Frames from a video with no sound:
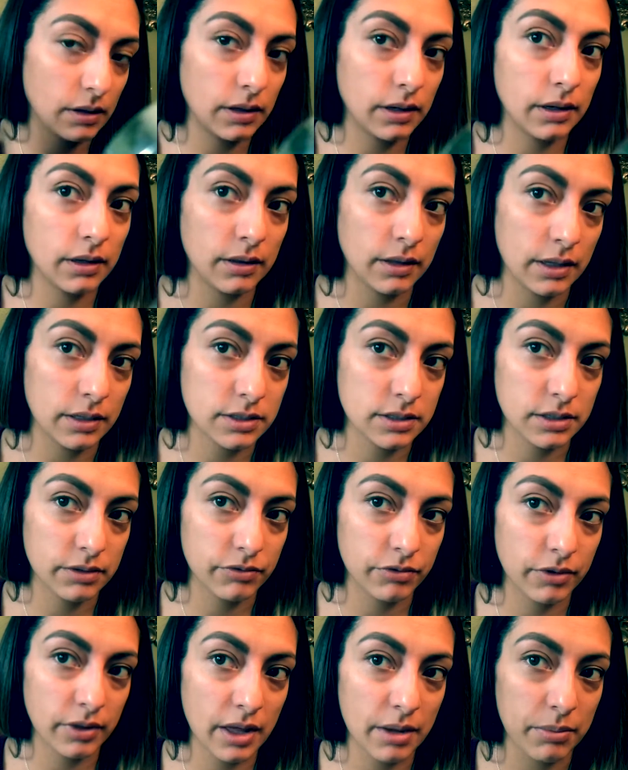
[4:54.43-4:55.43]
And that's it
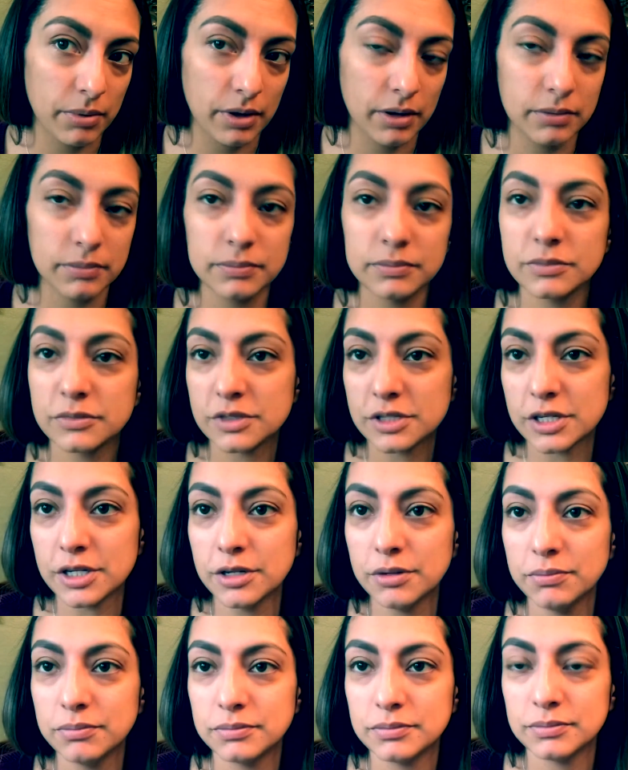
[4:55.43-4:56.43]
for that brow.
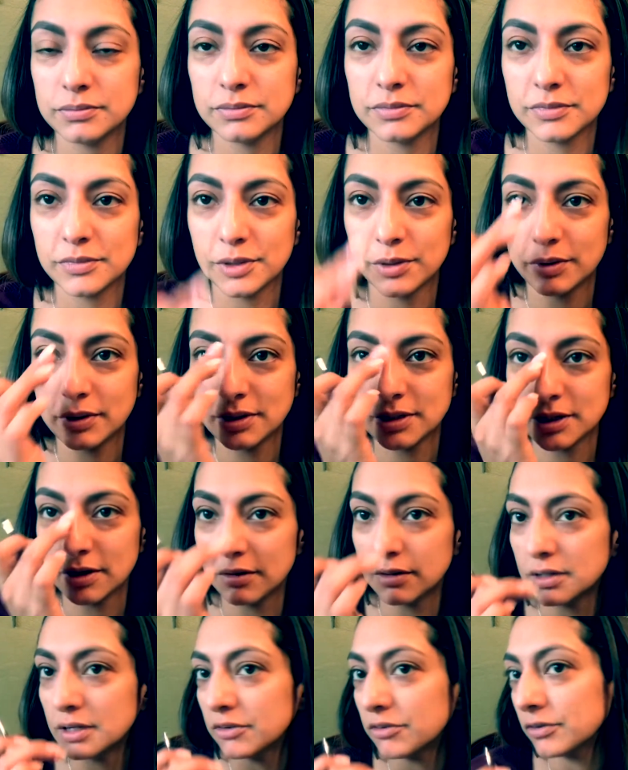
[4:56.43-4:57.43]
See, you can tell
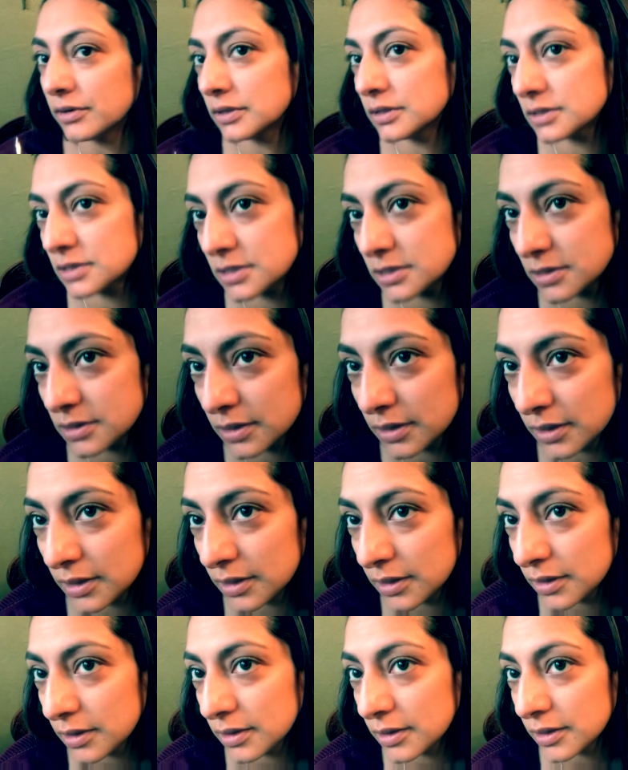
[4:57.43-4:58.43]
the difference.
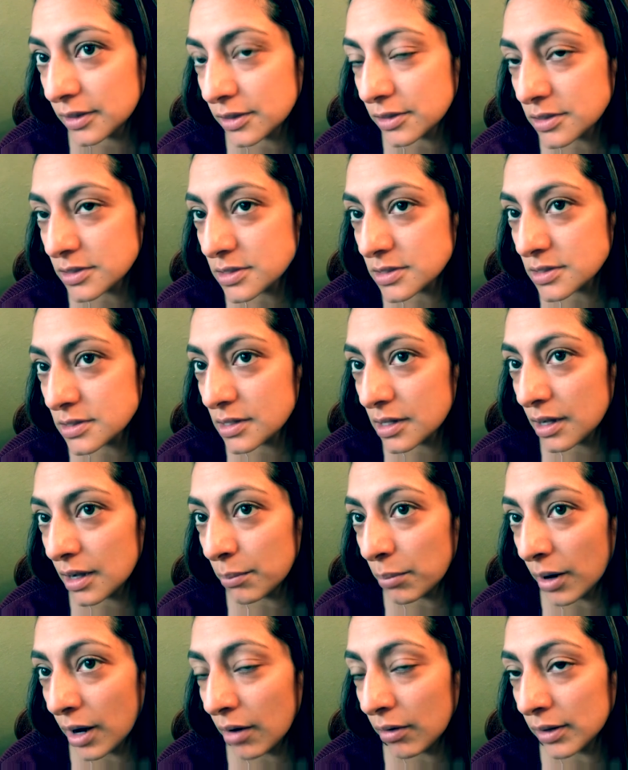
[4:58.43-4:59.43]
Here's a
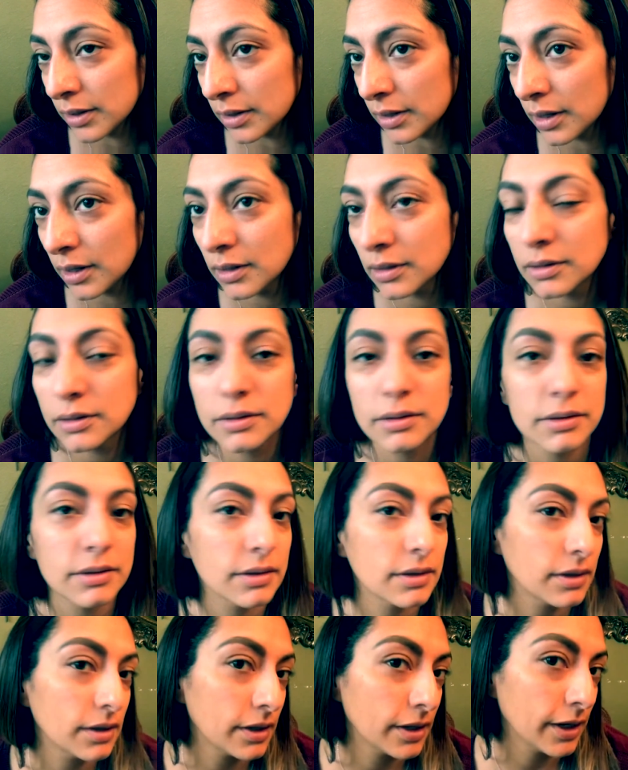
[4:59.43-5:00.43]
brow undone,
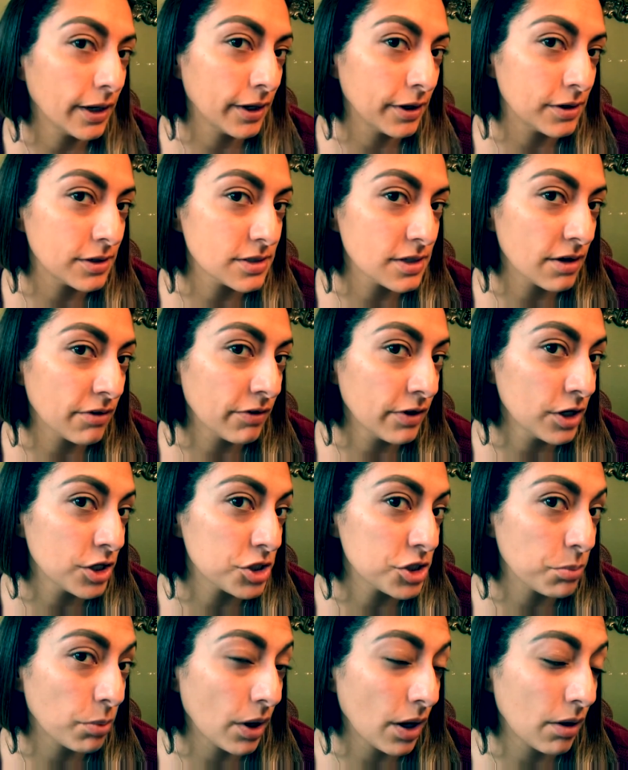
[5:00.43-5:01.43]
here's a
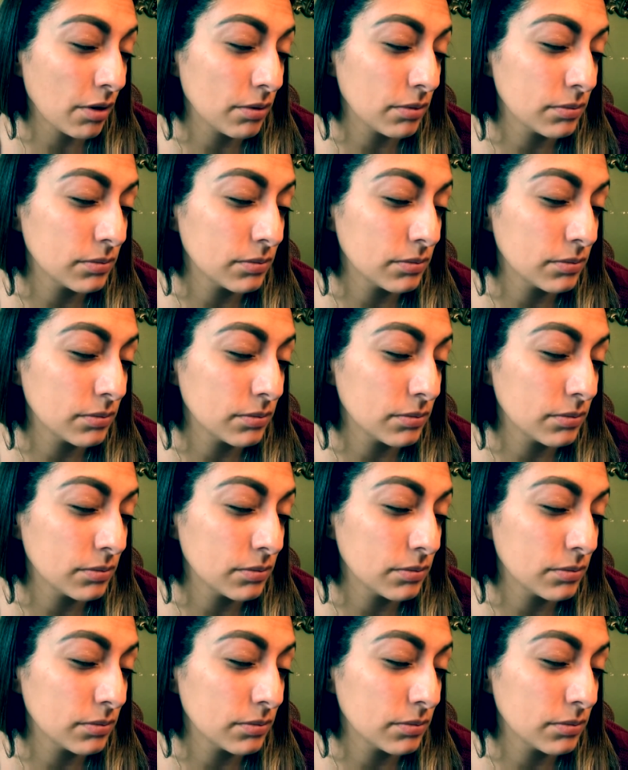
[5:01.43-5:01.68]
finished brow.